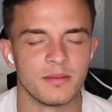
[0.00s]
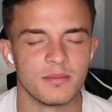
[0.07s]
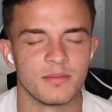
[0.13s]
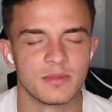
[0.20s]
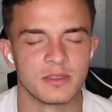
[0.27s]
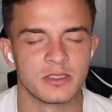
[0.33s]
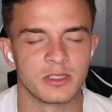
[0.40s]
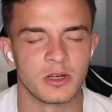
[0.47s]

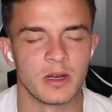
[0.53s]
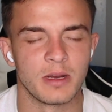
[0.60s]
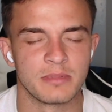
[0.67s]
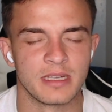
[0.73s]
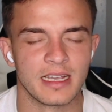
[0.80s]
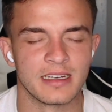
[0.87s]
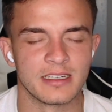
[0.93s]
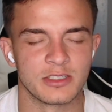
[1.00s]
So I'm
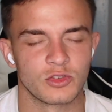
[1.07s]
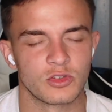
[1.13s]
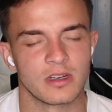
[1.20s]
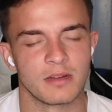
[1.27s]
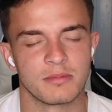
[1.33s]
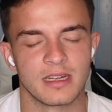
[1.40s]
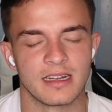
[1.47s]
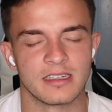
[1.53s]
taking
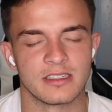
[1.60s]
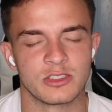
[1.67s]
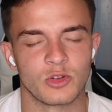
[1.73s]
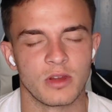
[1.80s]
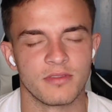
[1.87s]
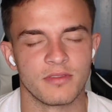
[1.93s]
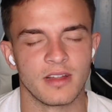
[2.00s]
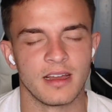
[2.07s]
a
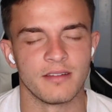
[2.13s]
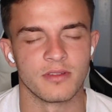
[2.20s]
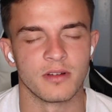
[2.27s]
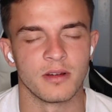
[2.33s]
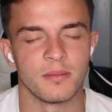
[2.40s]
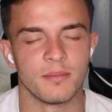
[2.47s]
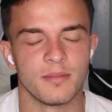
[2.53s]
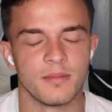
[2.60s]
straight flight
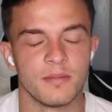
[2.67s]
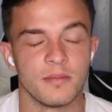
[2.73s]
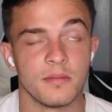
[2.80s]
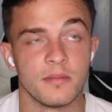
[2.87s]
from.